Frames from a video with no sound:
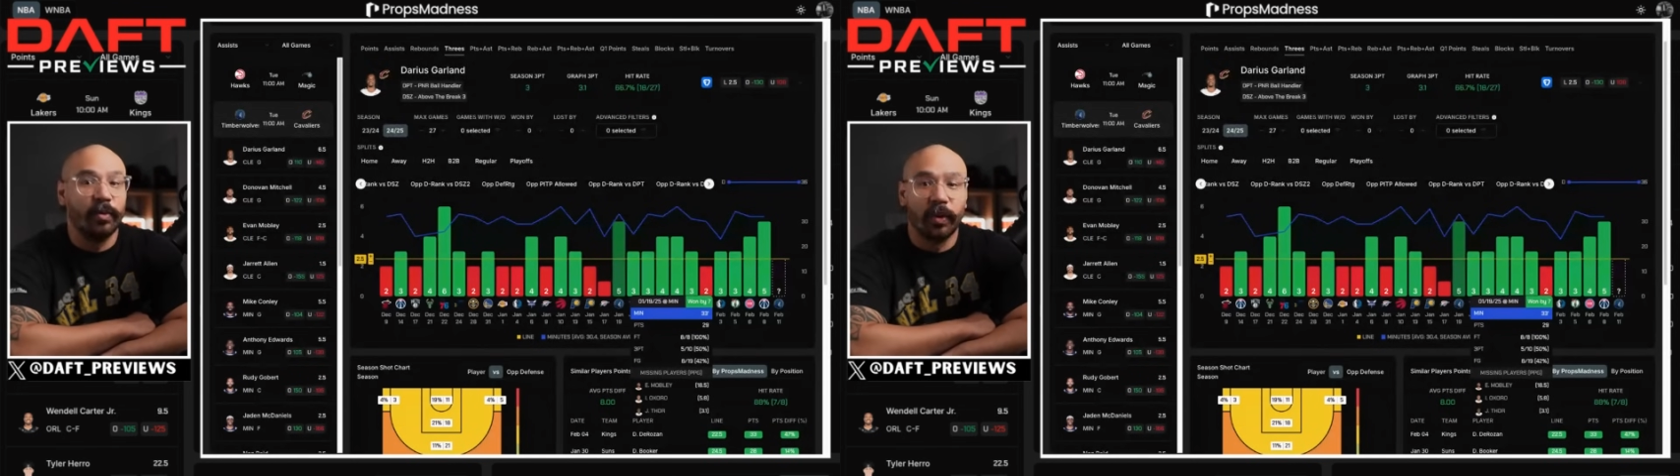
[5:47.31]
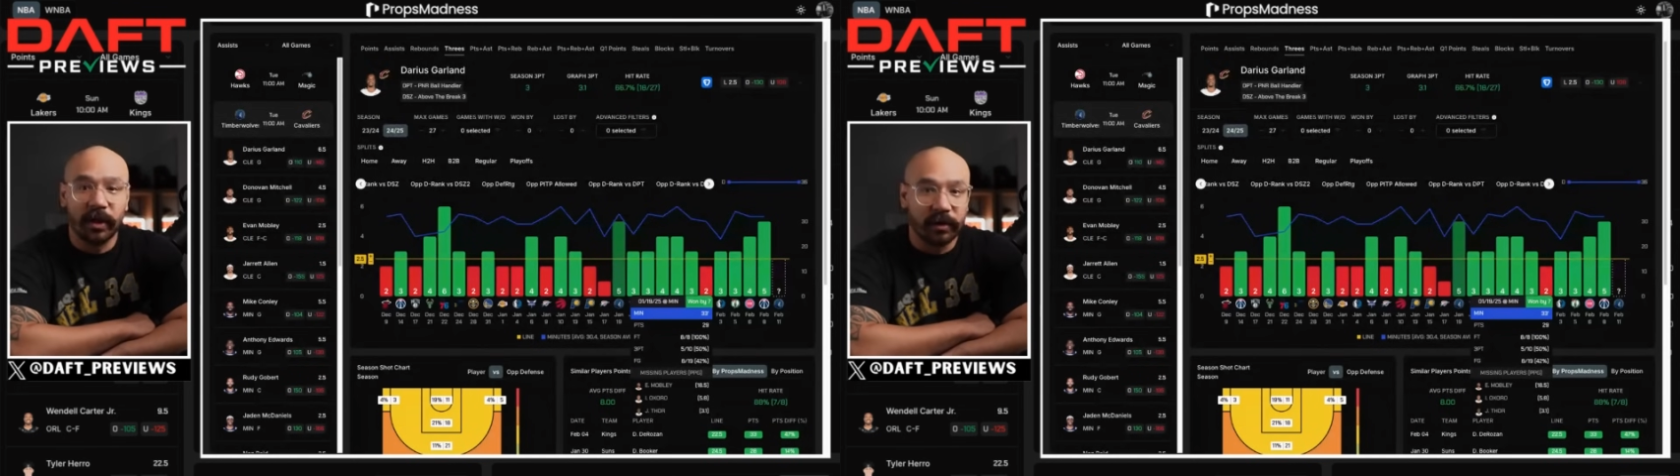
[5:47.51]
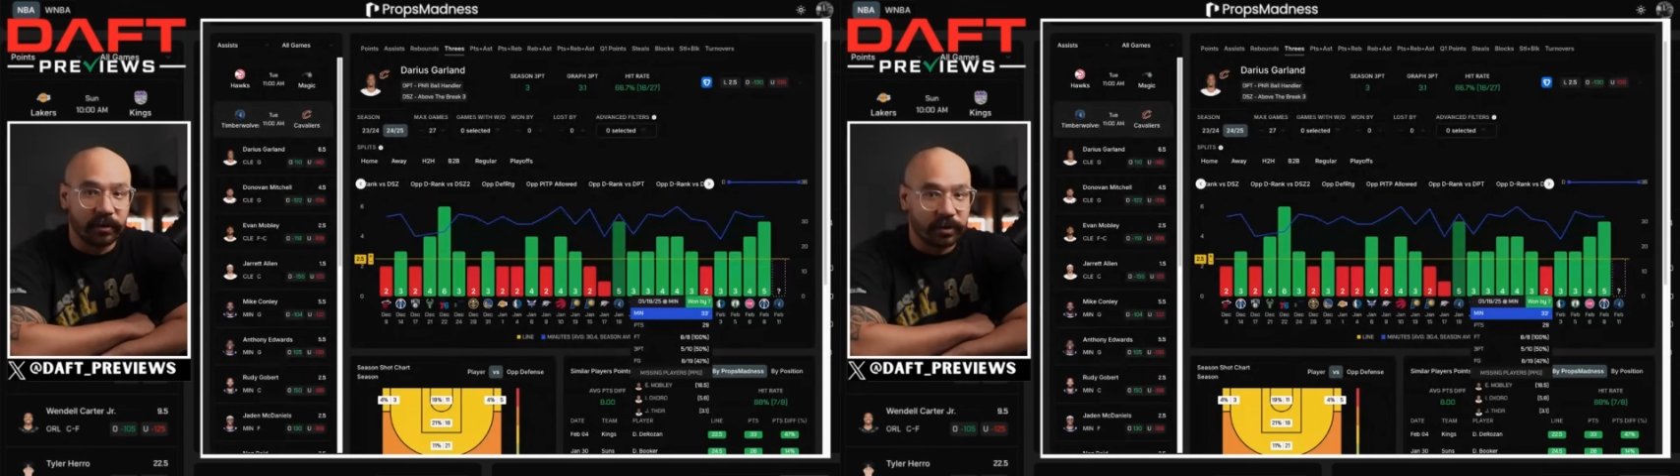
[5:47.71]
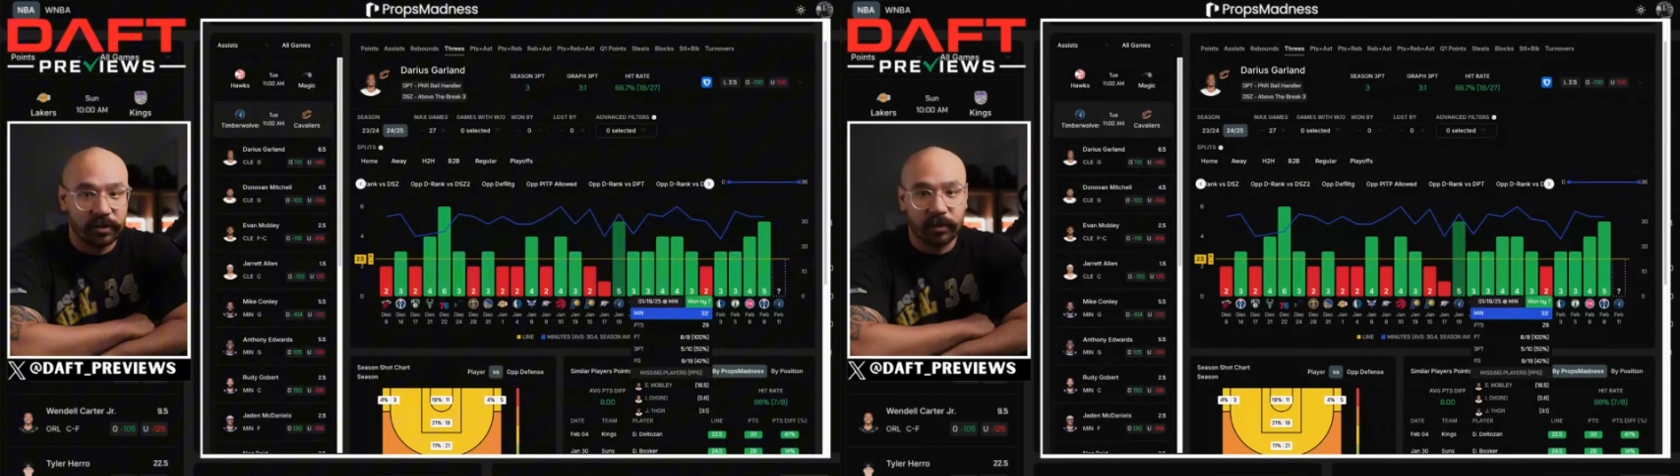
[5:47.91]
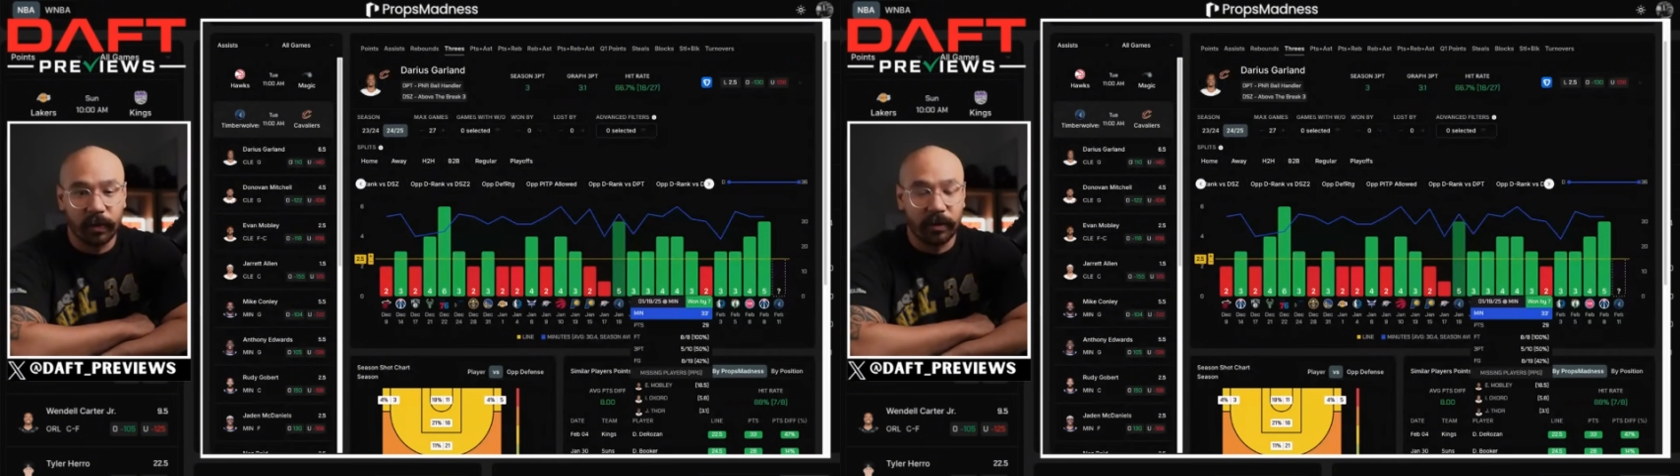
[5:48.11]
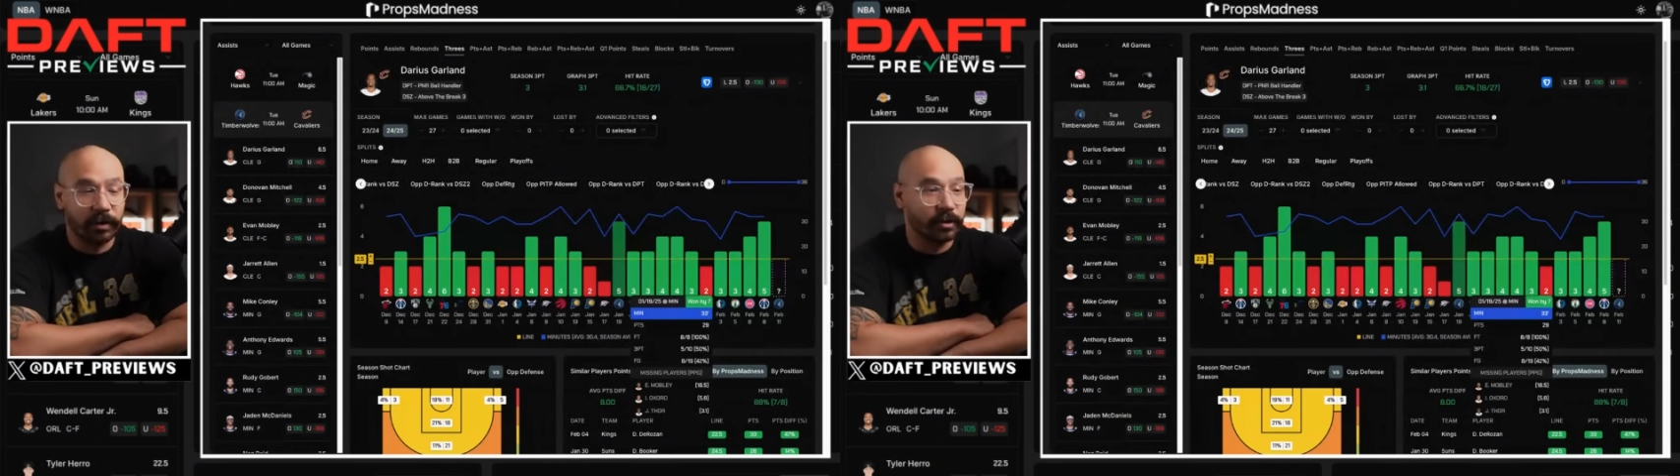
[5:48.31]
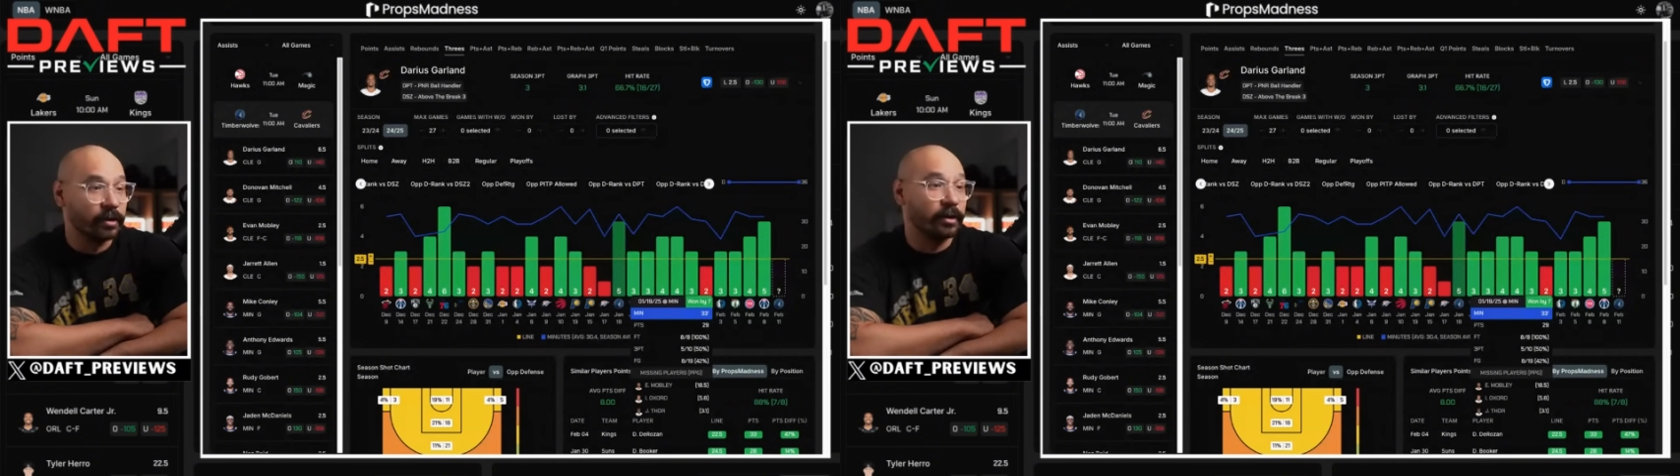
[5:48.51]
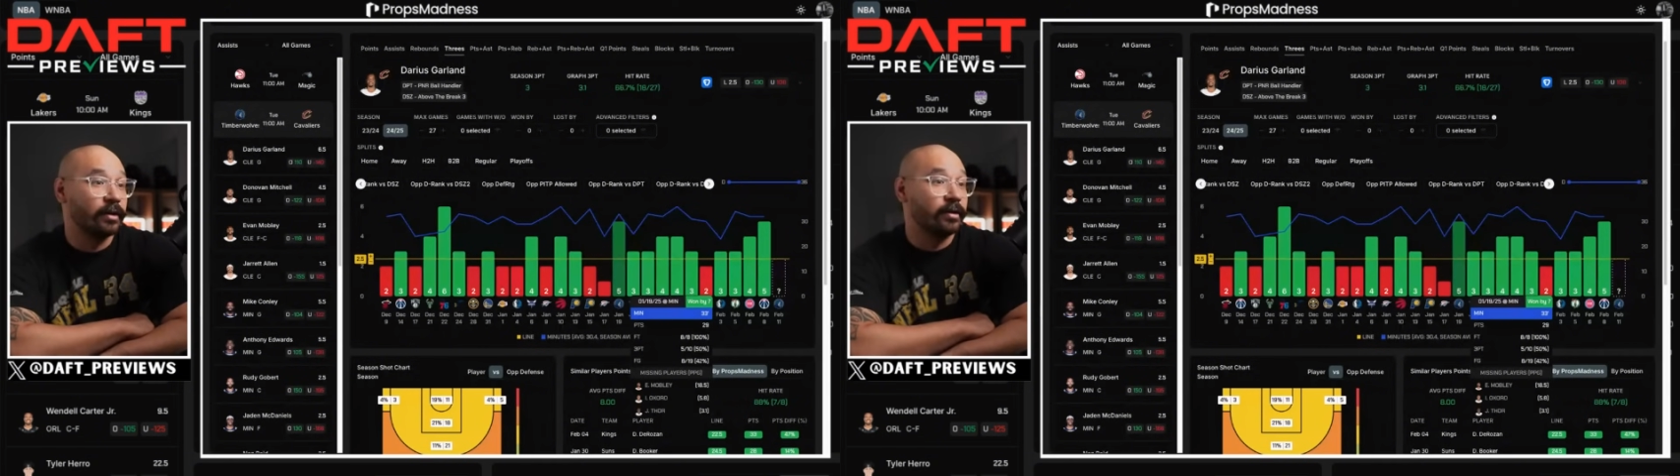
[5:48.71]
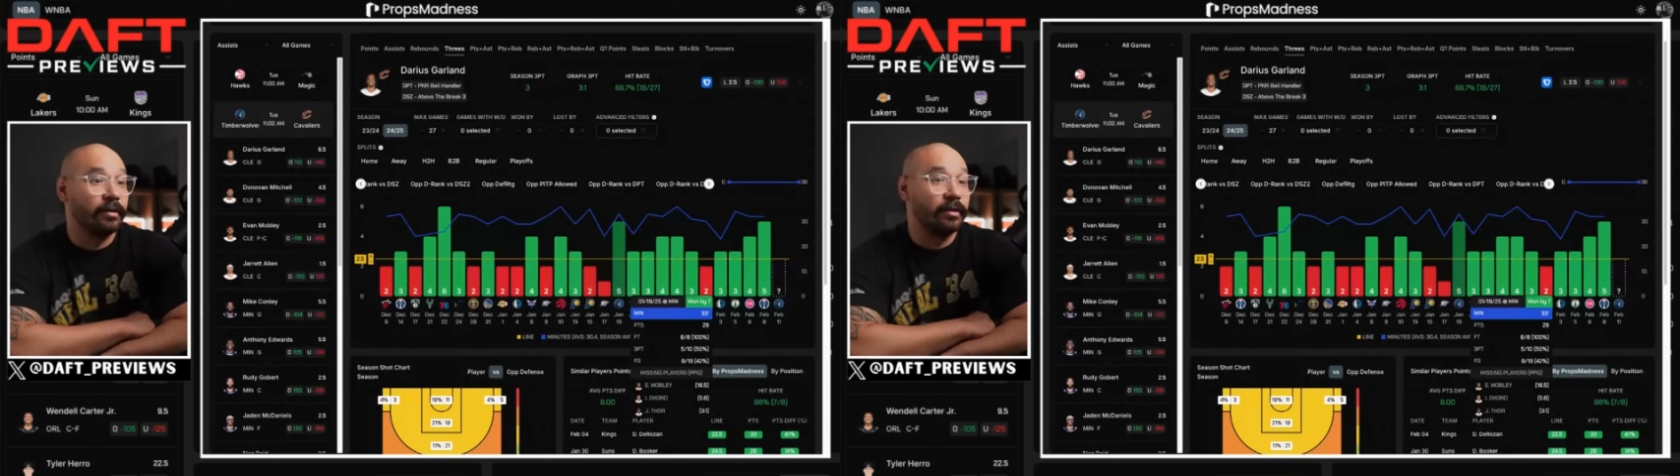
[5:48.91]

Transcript: wings, whether it's a